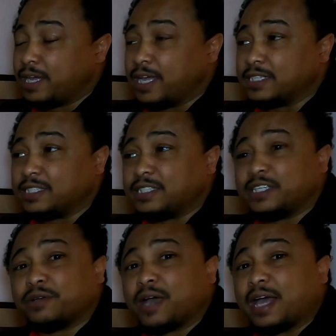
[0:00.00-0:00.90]
It's
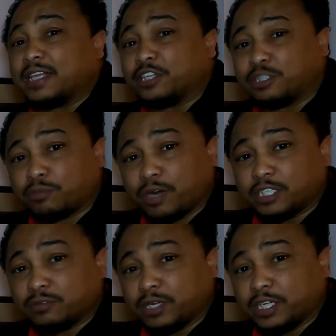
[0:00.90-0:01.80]
still highly out your
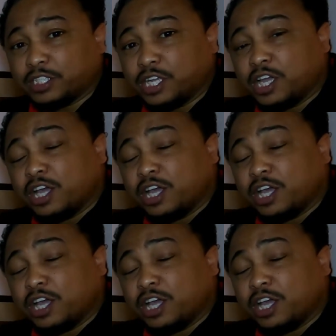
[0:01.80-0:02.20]
price range.